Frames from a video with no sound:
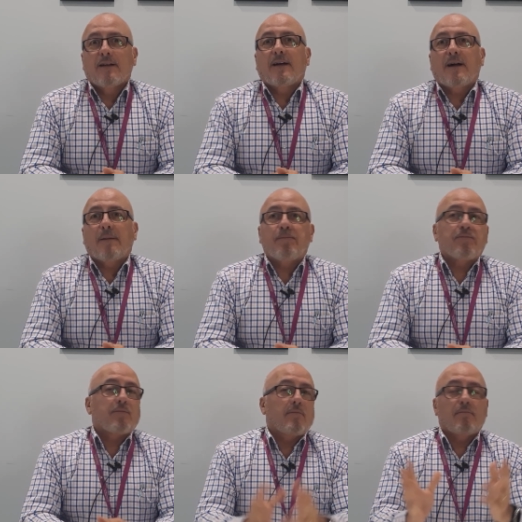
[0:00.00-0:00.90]

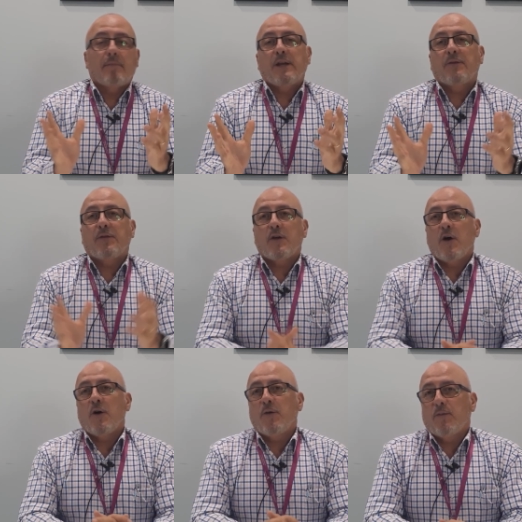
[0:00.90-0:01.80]
Um, Many of you
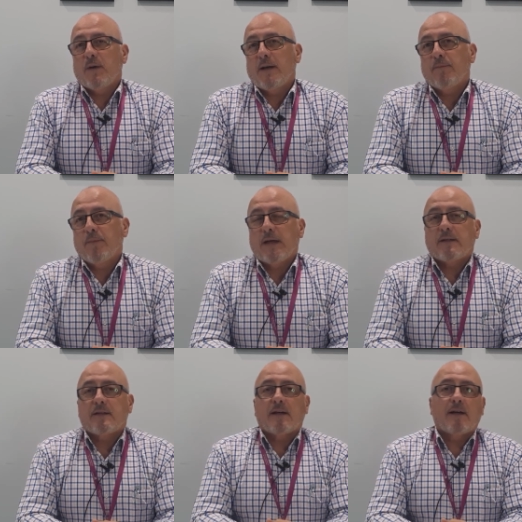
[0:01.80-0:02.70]
know um,
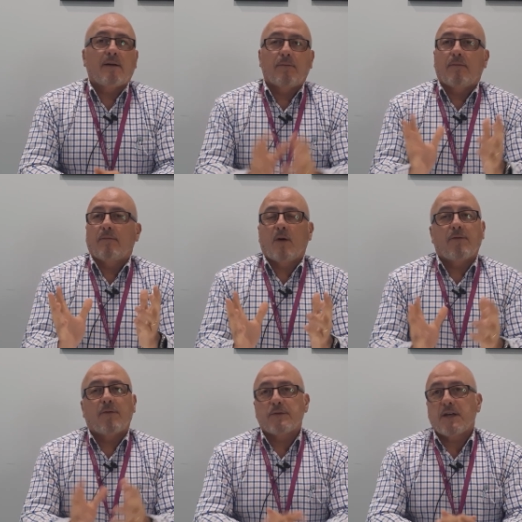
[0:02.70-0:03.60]
that uh,
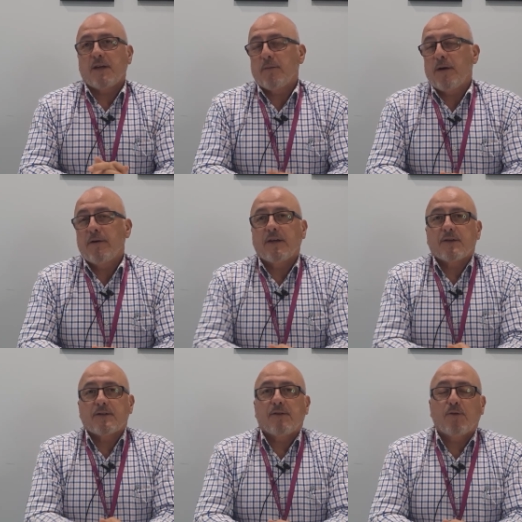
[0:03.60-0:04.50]
I'm from South
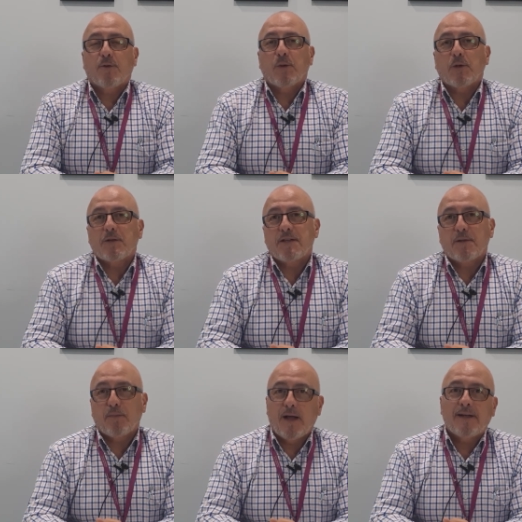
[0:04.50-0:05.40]
America, so football is in
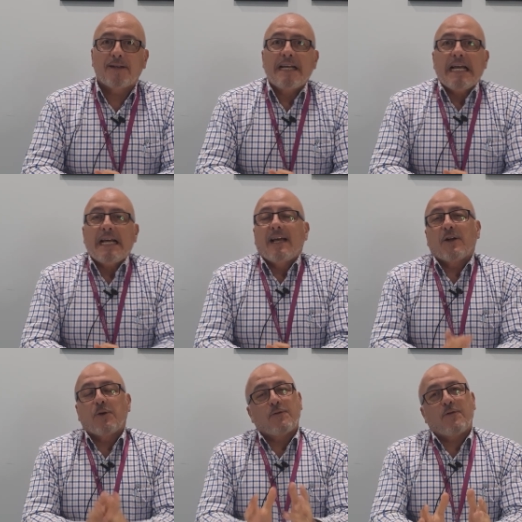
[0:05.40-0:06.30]
the blood.
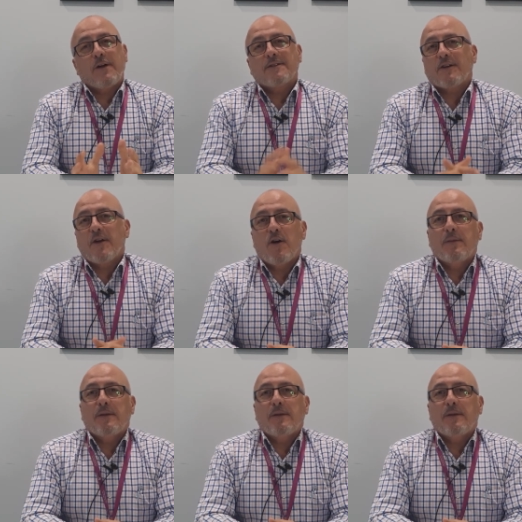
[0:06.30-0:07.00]
And good friends at home